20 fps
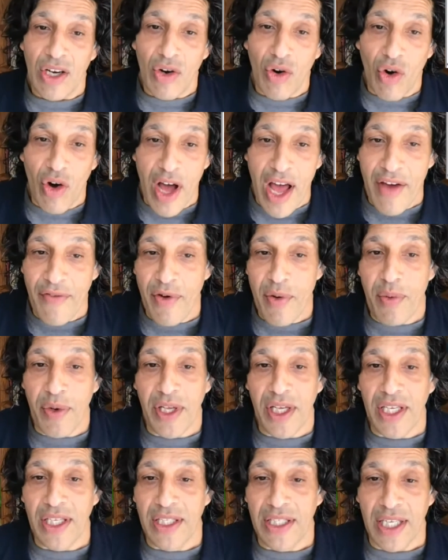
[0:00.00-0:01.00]
or
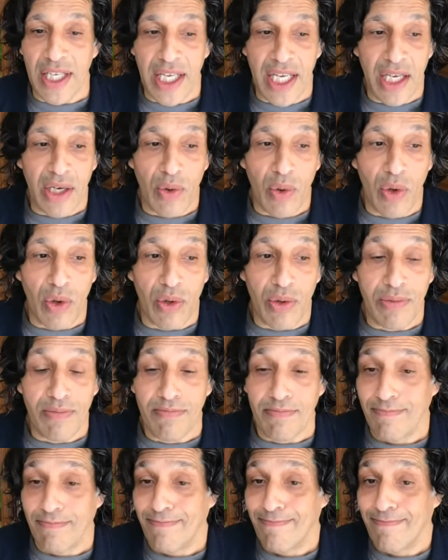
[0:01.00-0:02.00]
everybody equal,
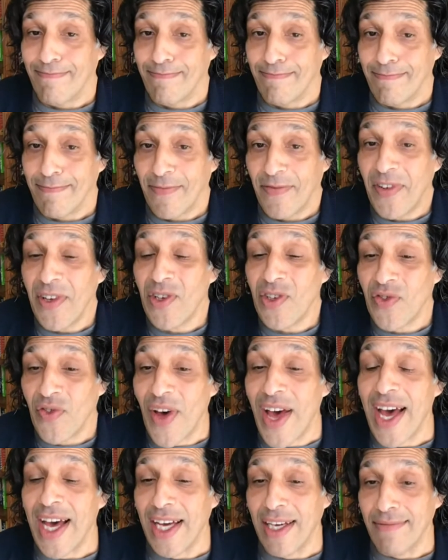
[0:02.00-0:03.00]
feels
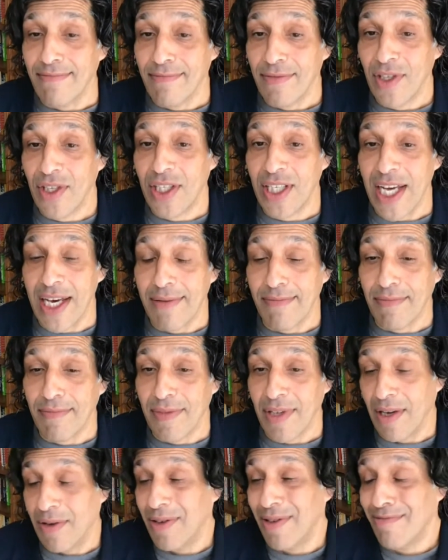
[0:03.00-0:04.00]
fair, doesn't it?
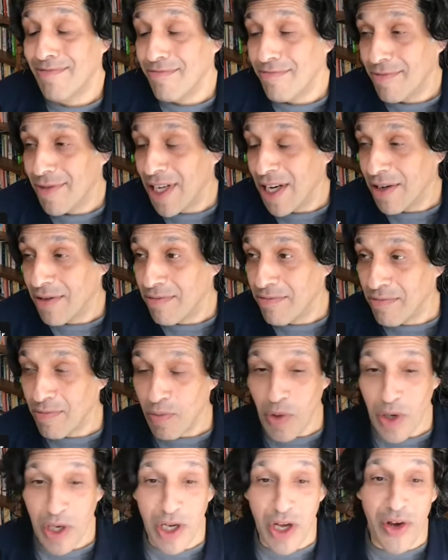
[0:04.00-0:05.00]
I mean,
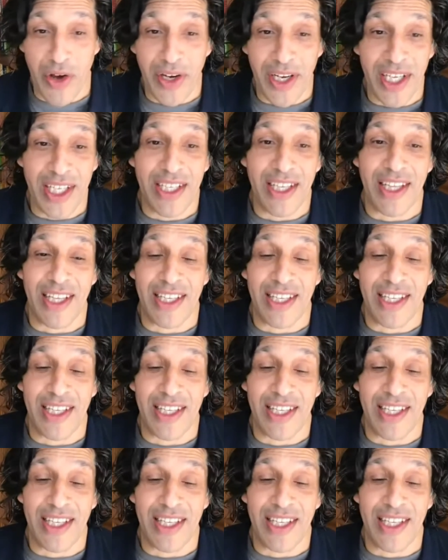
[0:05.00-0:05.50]
we're going into